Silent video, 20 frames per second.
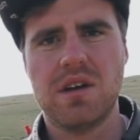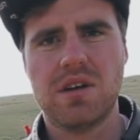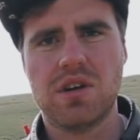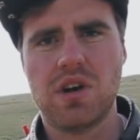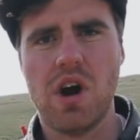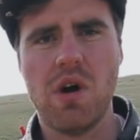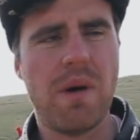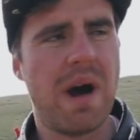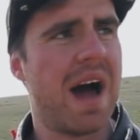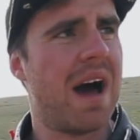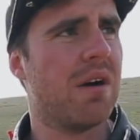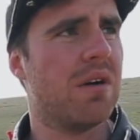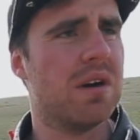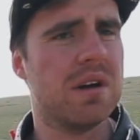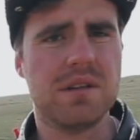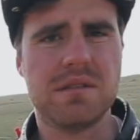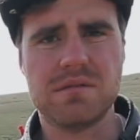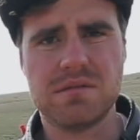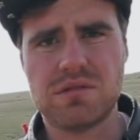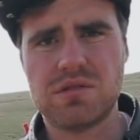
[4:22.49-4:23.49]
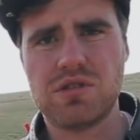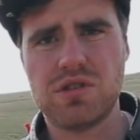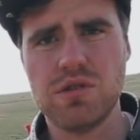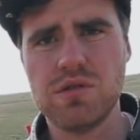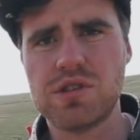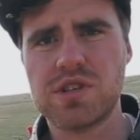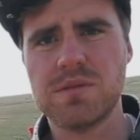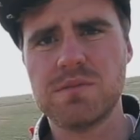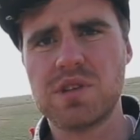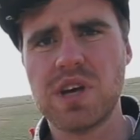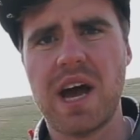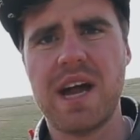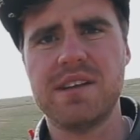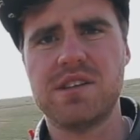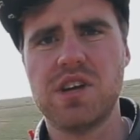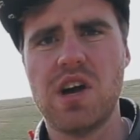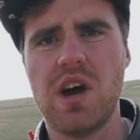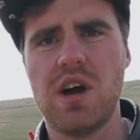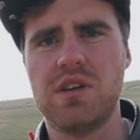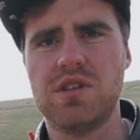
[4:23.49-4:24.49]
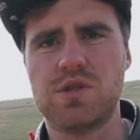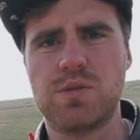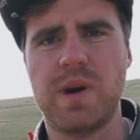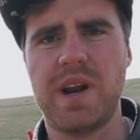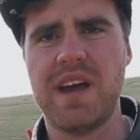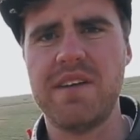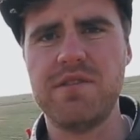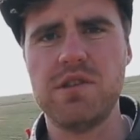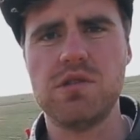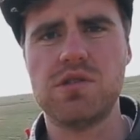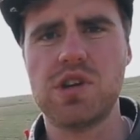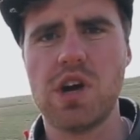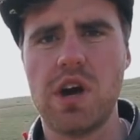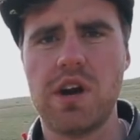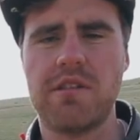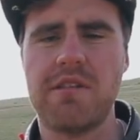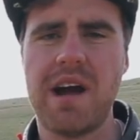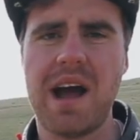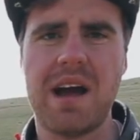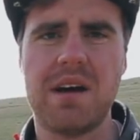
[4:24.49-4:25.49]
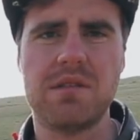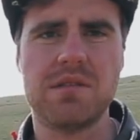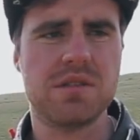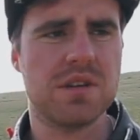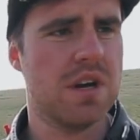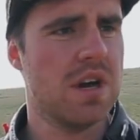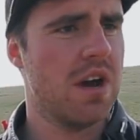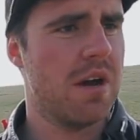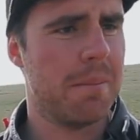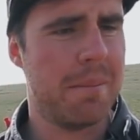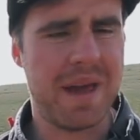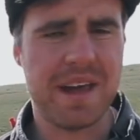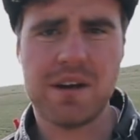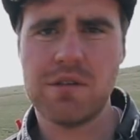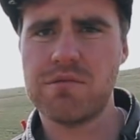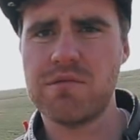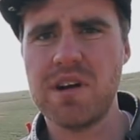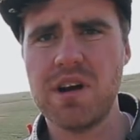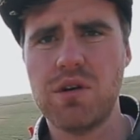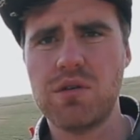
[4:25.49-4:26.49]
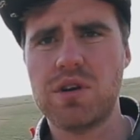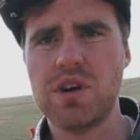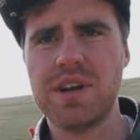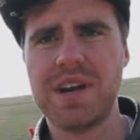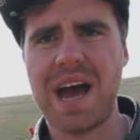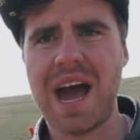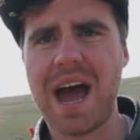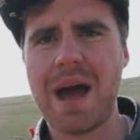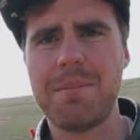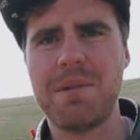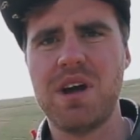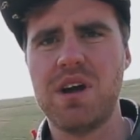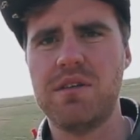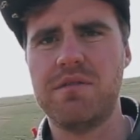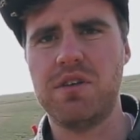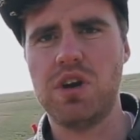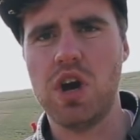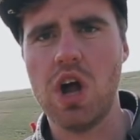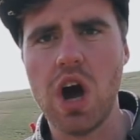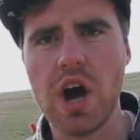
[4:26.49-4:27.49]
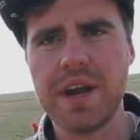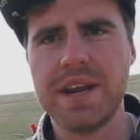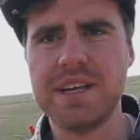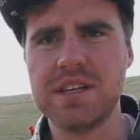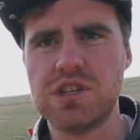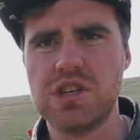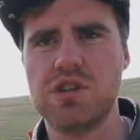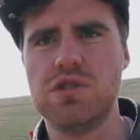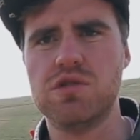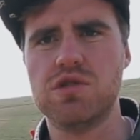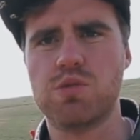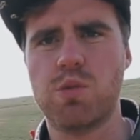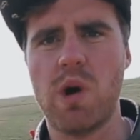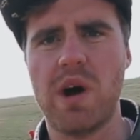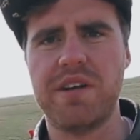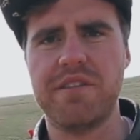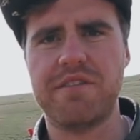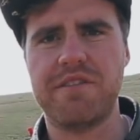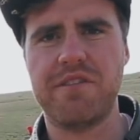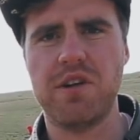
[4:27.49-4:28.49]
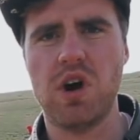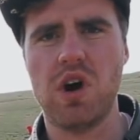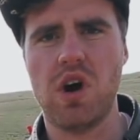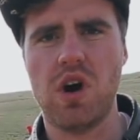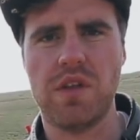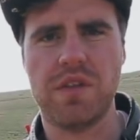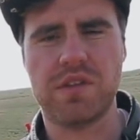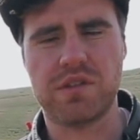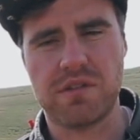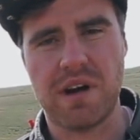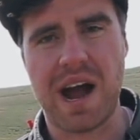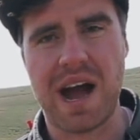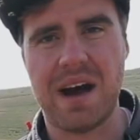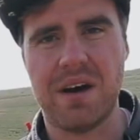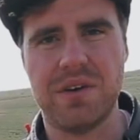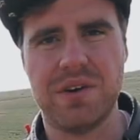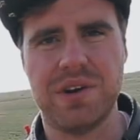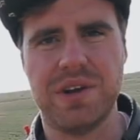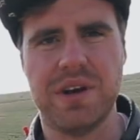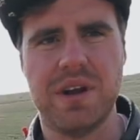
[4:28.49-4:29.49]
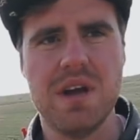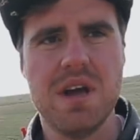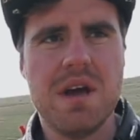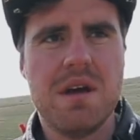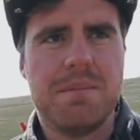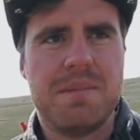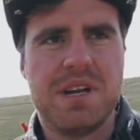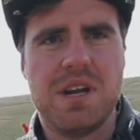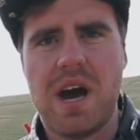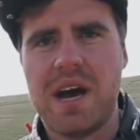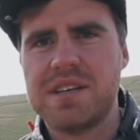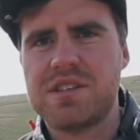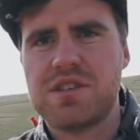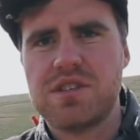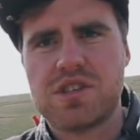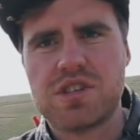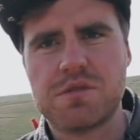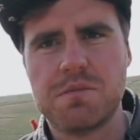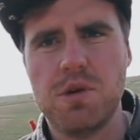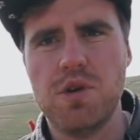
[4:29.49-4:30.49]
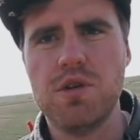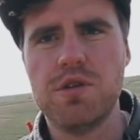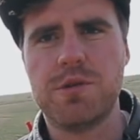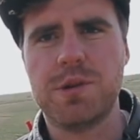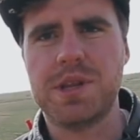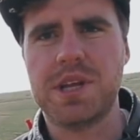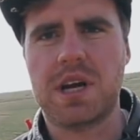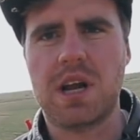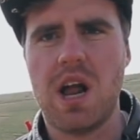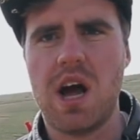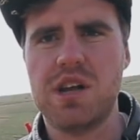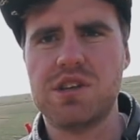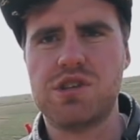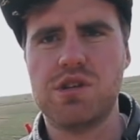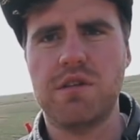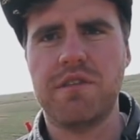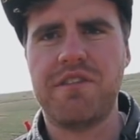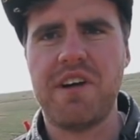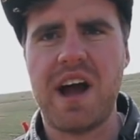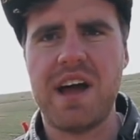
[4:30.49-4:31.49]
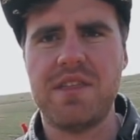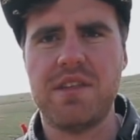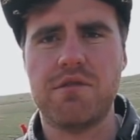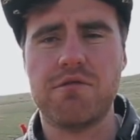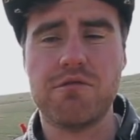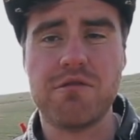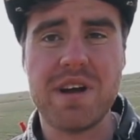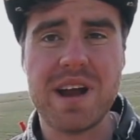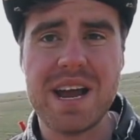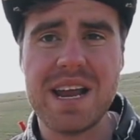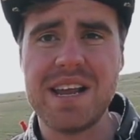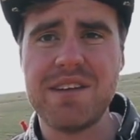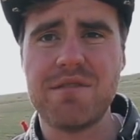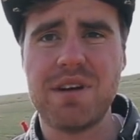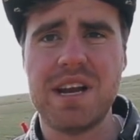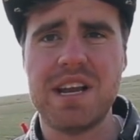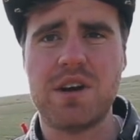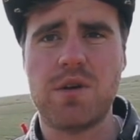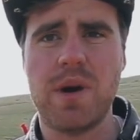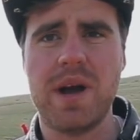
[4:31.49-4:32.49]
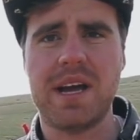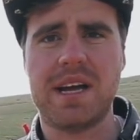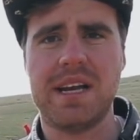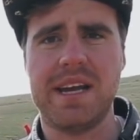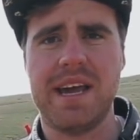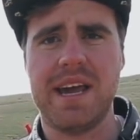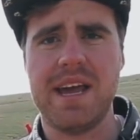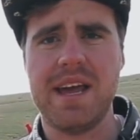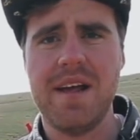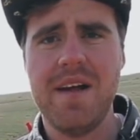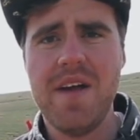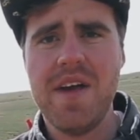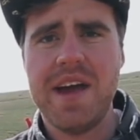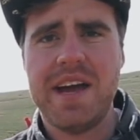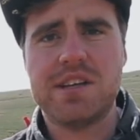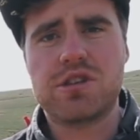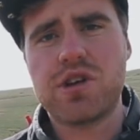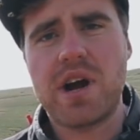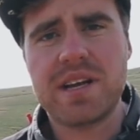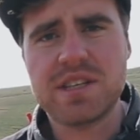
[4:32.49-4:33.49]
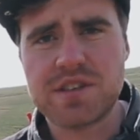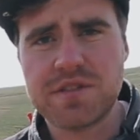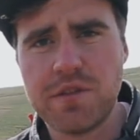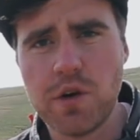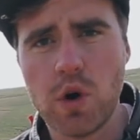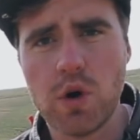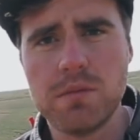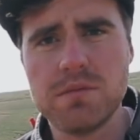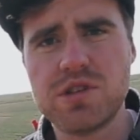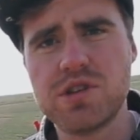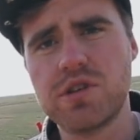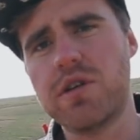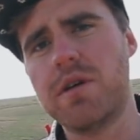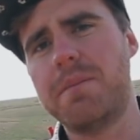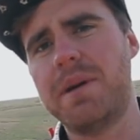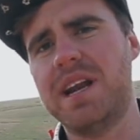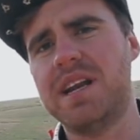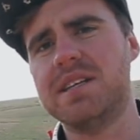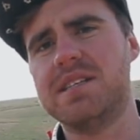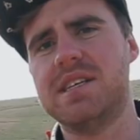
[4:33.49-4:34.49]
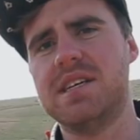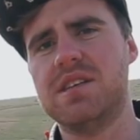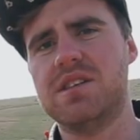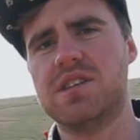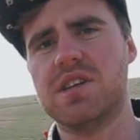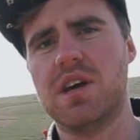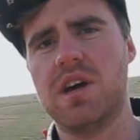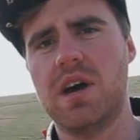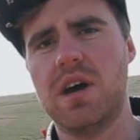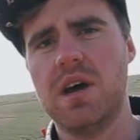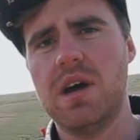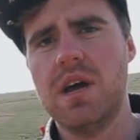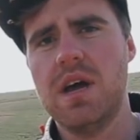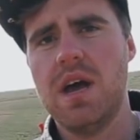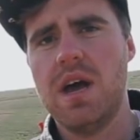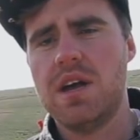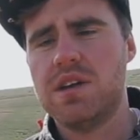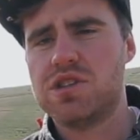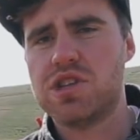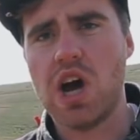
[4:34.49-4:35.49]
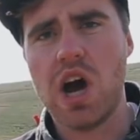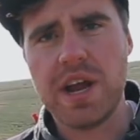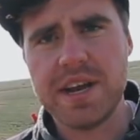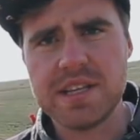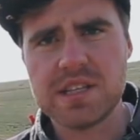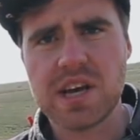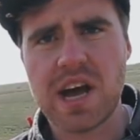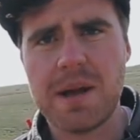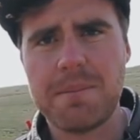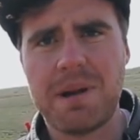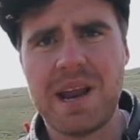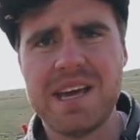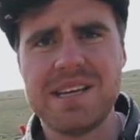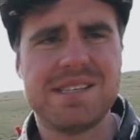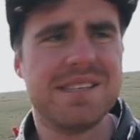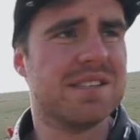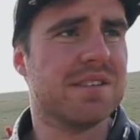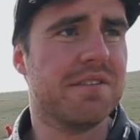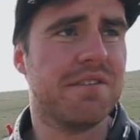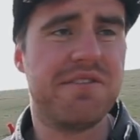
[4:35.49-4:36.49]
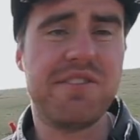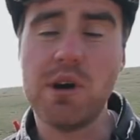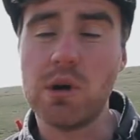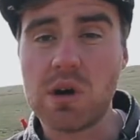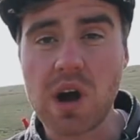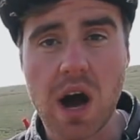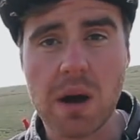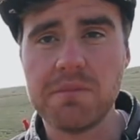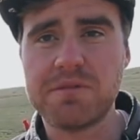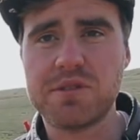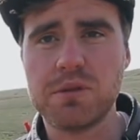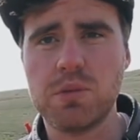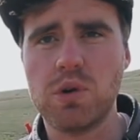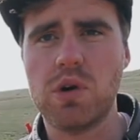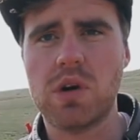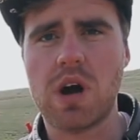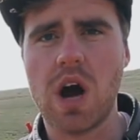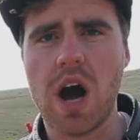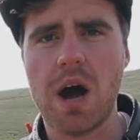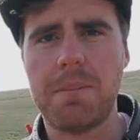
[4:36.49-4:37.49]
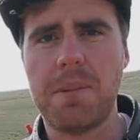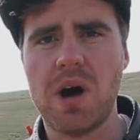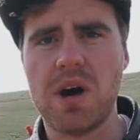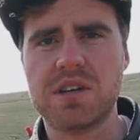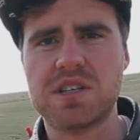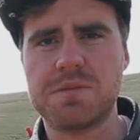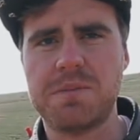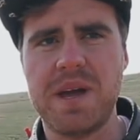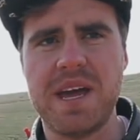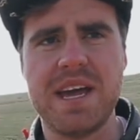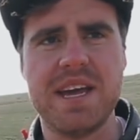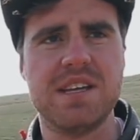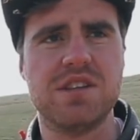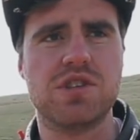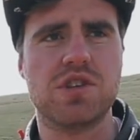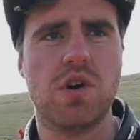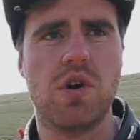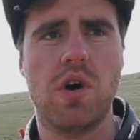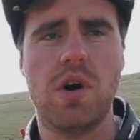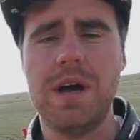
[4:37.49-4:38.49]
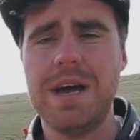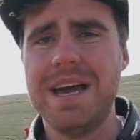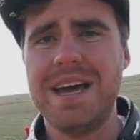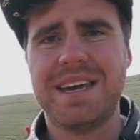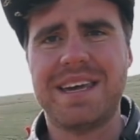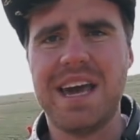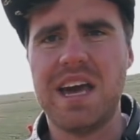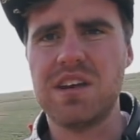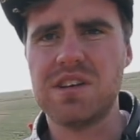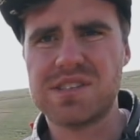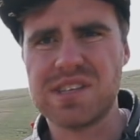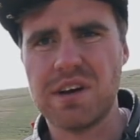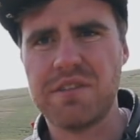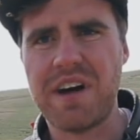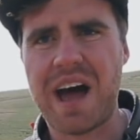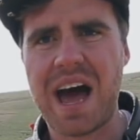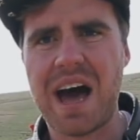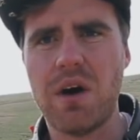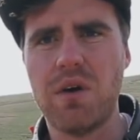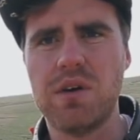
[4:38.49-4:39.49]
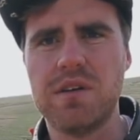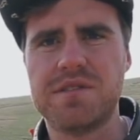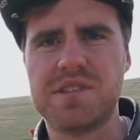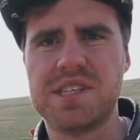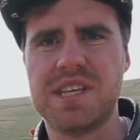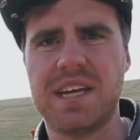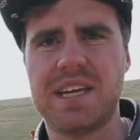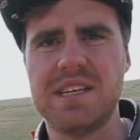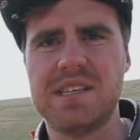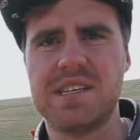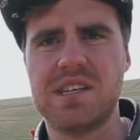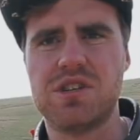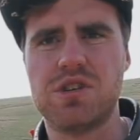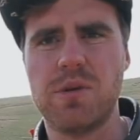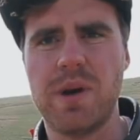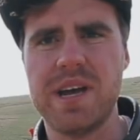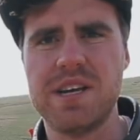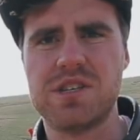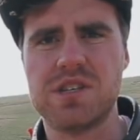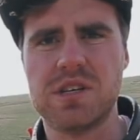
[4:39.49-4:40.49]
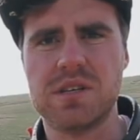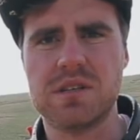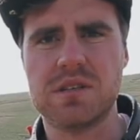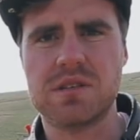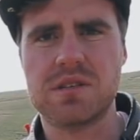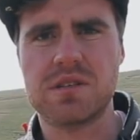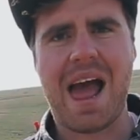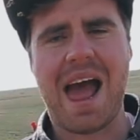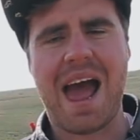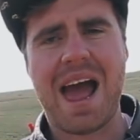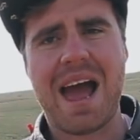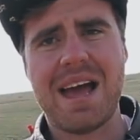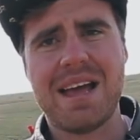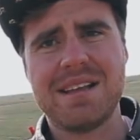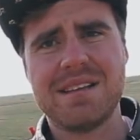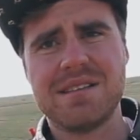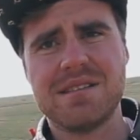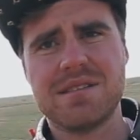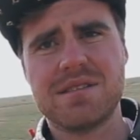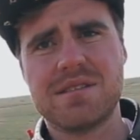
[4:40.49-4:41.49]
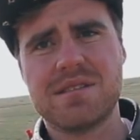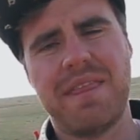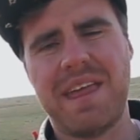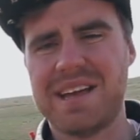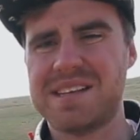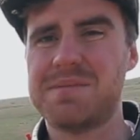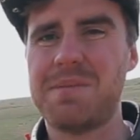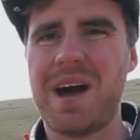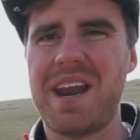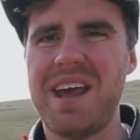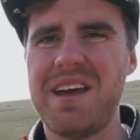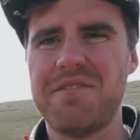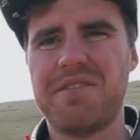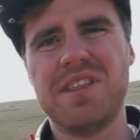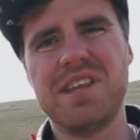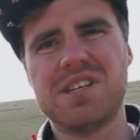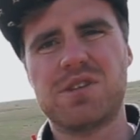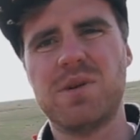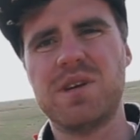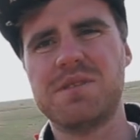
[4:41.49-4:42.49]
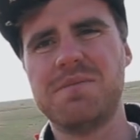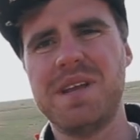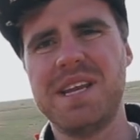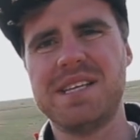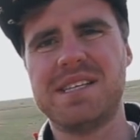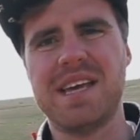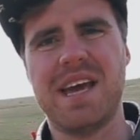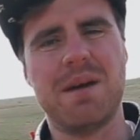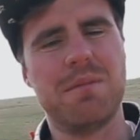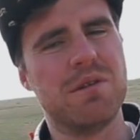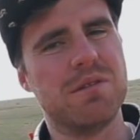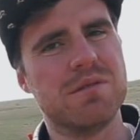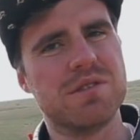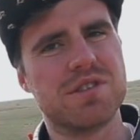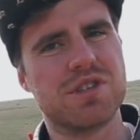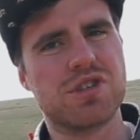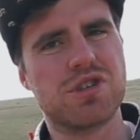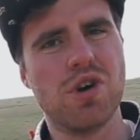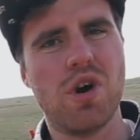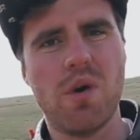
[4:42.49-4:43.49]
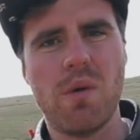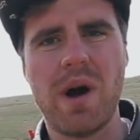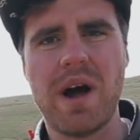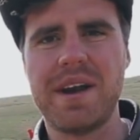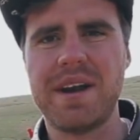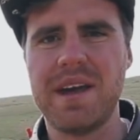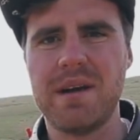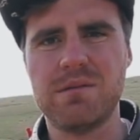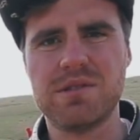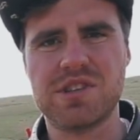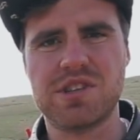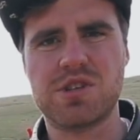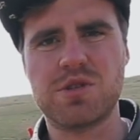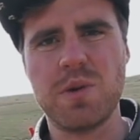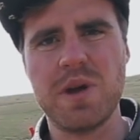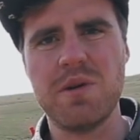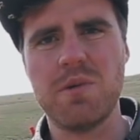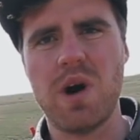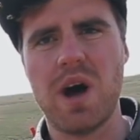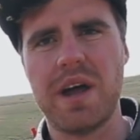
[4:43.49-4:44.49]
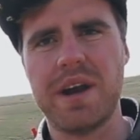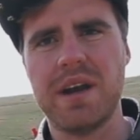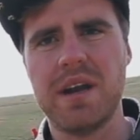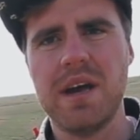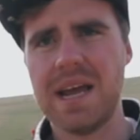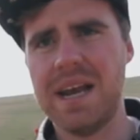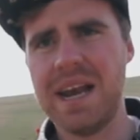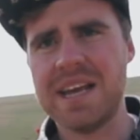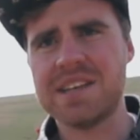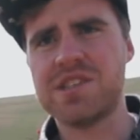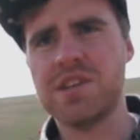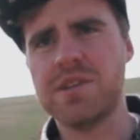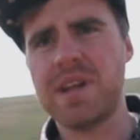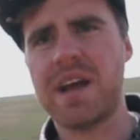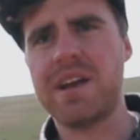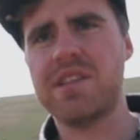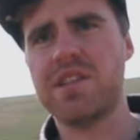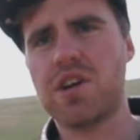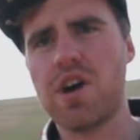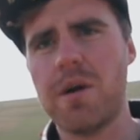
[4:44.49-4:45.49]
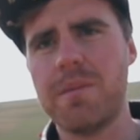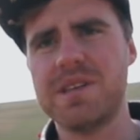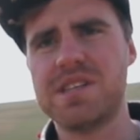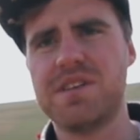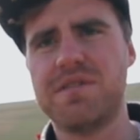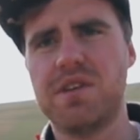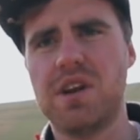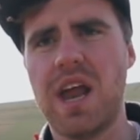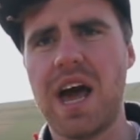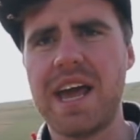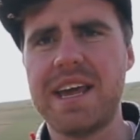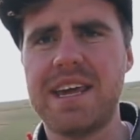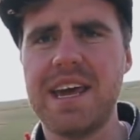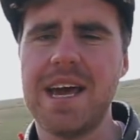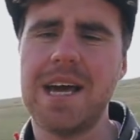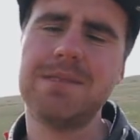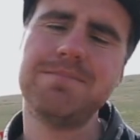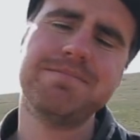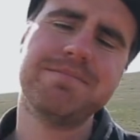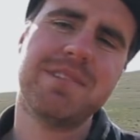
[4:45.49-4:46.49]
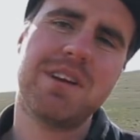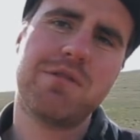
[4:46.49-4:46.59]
Go out and do some tight turns. Whenever you turn around, make a real good habit of learning to use one foot on the ground and be nice and smooth with the clutch. You'll find that really quickly, it transforms your ability to turn in tight places and feel comfortable at car park speeds or get yourself out of sticky situations. And that's about it for this week's mini tip. It was a short one, it was a sweet one. Let us know down in the comments if you like it.